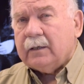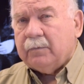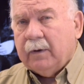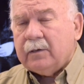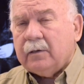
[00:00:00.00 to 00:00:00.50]

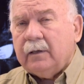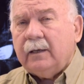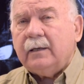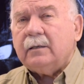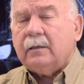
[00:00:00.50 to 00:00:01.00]
especially
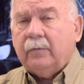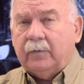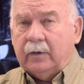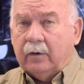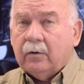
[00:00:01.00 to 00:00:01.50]
is if
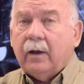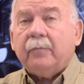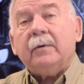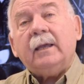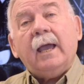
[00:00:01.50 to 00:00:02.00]
an
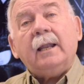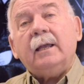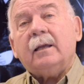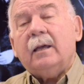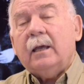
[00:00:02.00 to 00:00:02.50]
aircraft
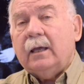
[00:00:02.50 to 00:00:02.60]
mechanic